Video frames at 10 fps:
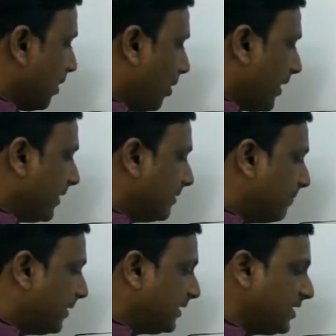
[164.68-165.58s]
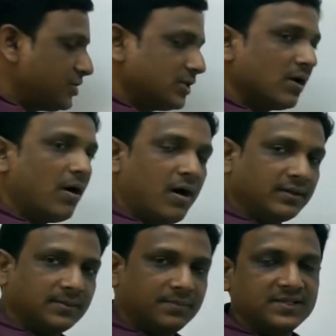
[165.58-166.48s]
Okay, the British or
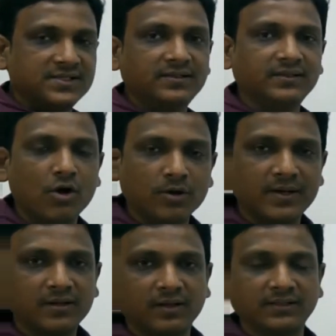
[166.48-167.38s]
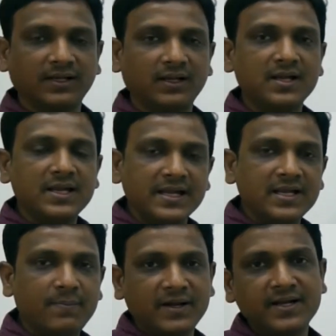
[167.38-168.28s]
the present government or the
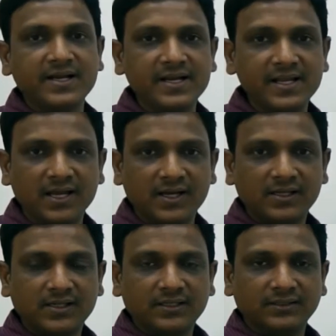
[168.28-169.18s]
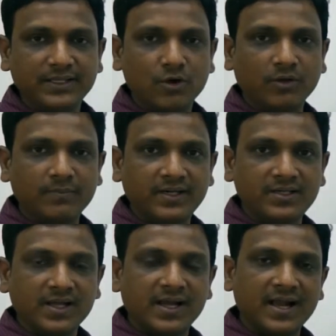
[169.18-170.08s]
independent India, the
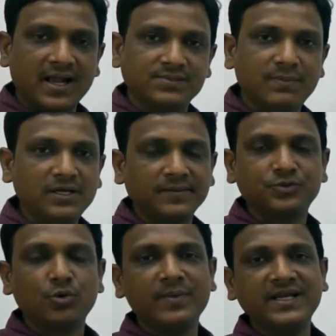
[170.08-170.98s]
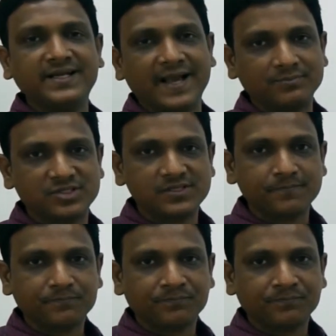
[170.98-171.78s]
government has built up so many dams.